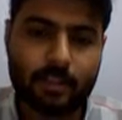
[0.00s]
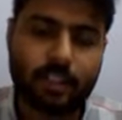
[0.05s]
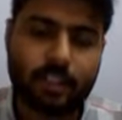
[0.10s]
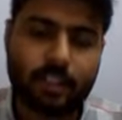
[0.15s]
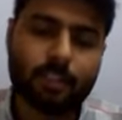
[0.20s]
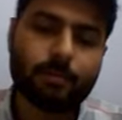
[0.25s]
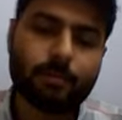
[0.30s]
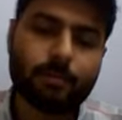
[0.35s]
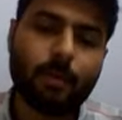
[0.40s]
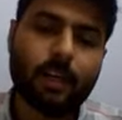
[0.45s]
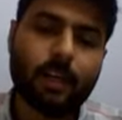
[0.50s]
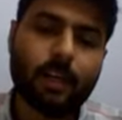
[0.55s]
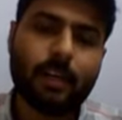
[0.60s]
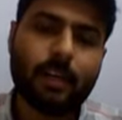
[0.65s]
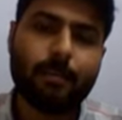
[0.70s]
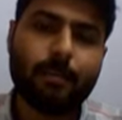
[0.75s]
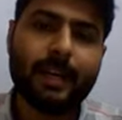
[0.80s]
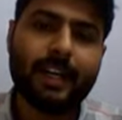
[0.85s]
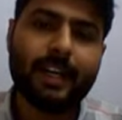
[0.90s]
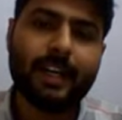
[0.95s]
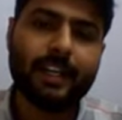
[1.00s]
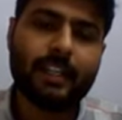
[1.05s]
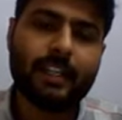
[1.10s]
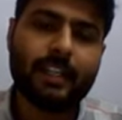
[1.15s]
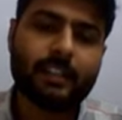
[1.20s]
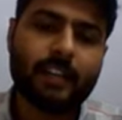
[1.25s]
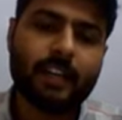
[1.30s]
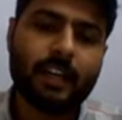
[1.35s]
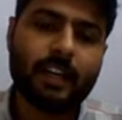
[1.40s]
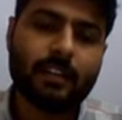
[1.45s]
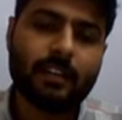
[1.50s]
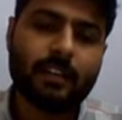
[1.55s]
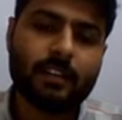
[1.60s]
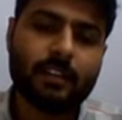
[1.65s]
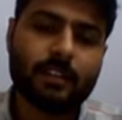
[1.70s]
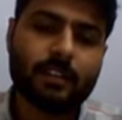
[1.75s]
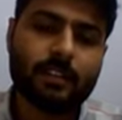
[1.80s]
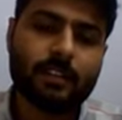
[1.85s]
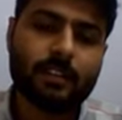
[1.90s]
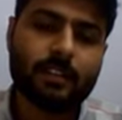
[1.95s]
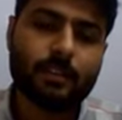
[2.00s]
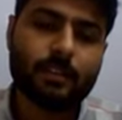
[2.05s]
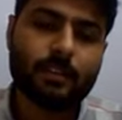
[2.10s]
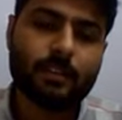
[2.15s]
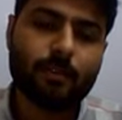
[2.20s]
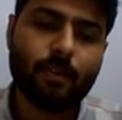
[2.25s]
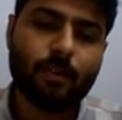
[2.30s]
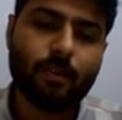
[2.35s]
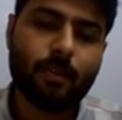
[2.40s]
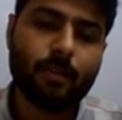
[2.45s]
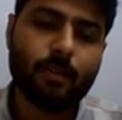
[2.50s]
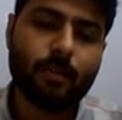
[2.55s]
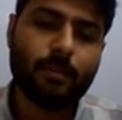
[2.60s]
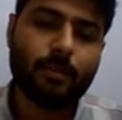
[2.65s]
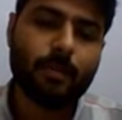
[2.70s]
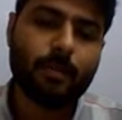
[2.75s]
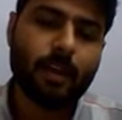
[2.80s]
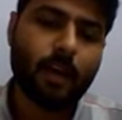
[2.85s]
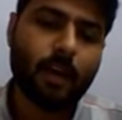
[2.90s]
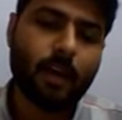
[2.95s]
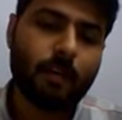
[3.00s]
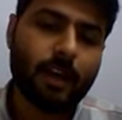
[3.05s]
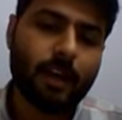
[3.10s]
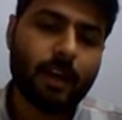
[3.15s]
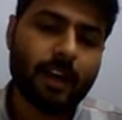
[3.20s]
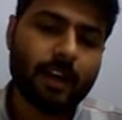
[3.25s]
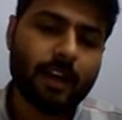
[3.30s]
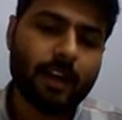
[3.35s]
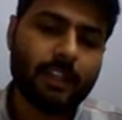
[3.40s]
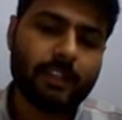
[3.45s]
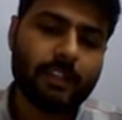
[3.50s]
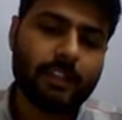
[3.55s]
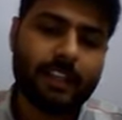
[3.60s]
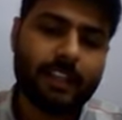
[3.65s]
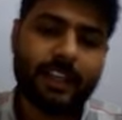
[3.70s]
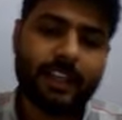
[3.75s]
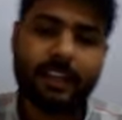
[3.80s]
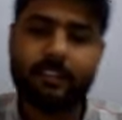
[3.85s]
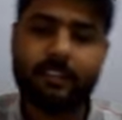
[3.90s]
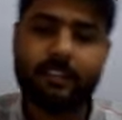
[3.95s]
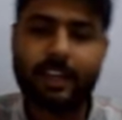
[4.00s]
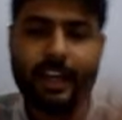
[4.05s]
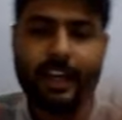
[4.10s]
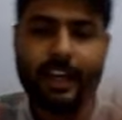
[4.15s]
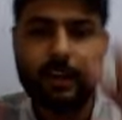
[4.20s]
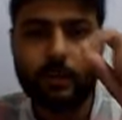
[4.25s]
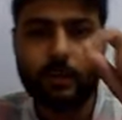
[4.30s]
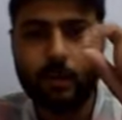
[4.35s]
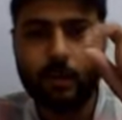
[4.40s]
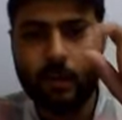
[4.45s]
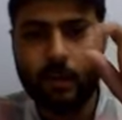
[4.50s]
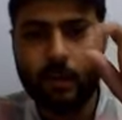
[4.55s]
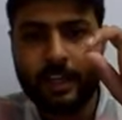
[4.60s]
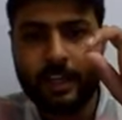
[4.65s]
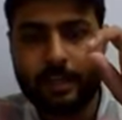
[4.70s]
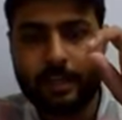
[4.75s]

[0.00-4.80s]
These water particles are, for our understanding, we have drawn